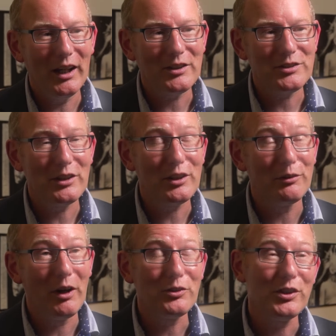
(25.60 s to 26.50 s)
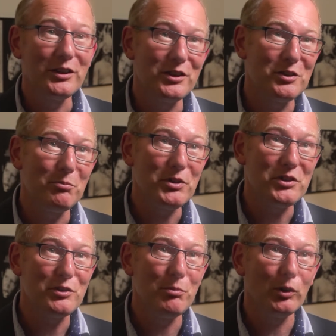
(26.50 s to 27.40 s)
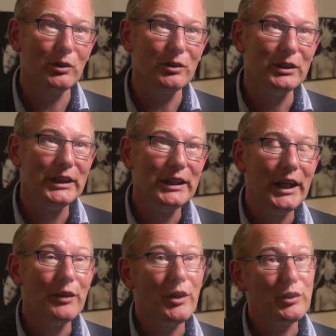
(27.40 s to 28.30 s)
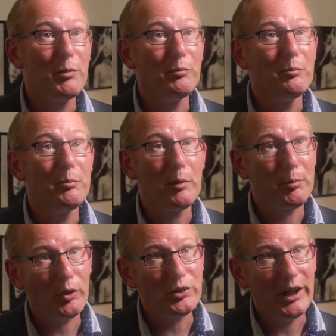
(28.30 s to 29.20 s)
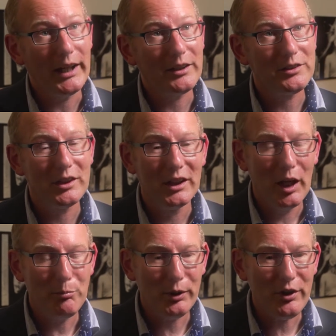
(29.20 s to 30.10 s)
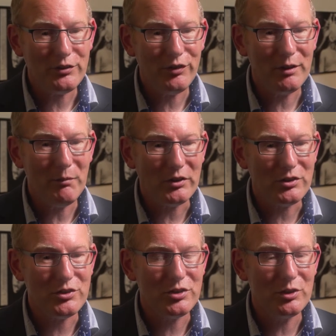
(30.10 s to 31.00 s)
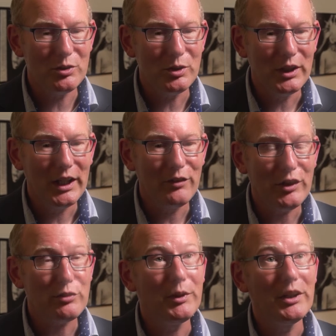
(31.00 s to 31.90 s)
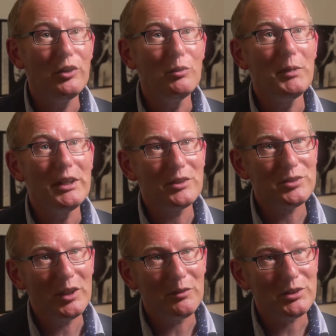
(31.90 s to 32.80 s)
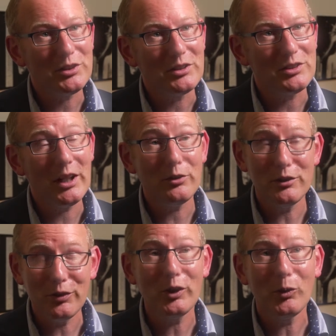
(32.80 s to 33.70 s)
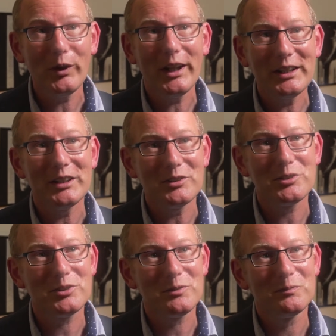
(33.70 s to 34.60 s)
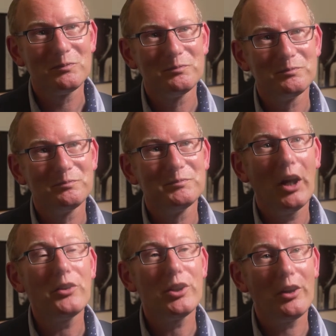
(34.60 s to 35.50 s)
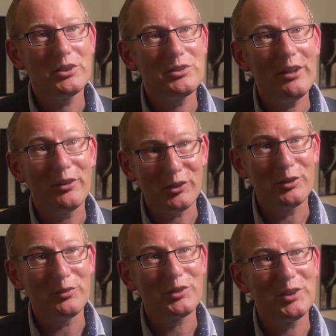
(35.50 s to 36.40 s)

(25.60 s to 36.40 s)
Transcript: extended around changes in business model, investment per project, and progressed very much to investment in new media services and how difficult that is. Uncharted territory for